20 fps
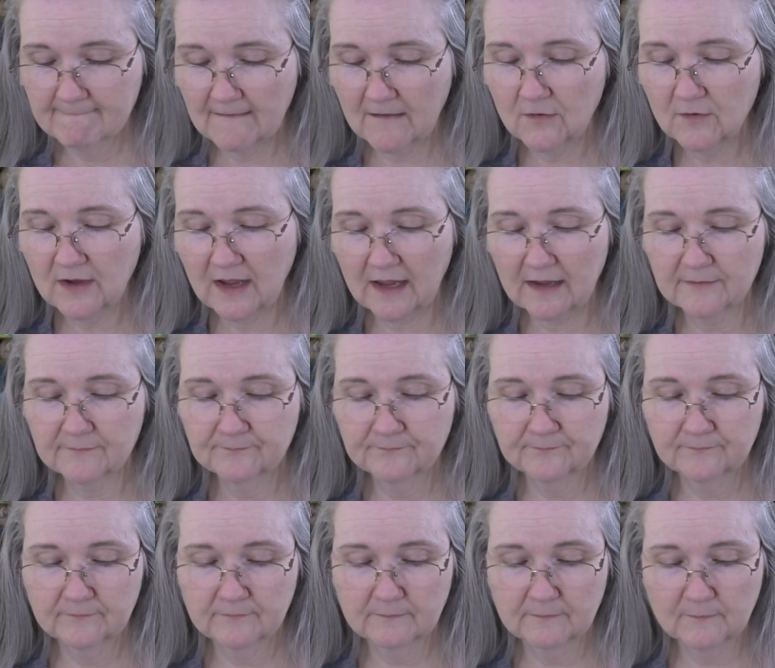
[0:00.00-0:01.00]
Okay,
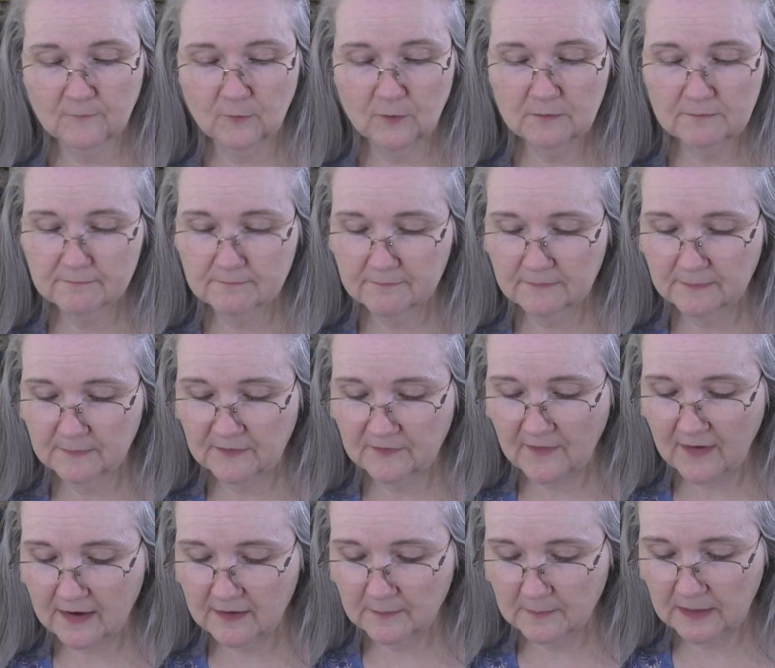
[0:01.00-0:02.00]
Whoop, let me
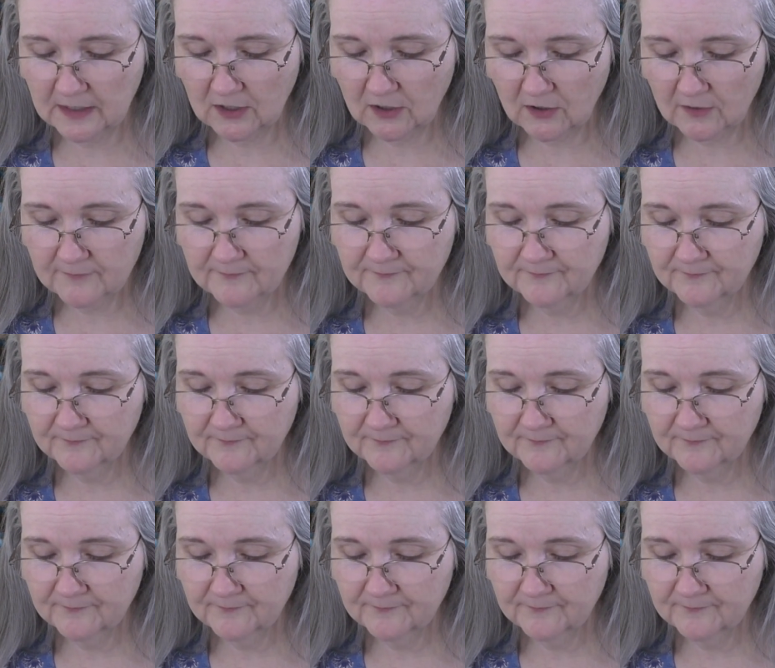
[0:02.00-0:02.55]
find them here.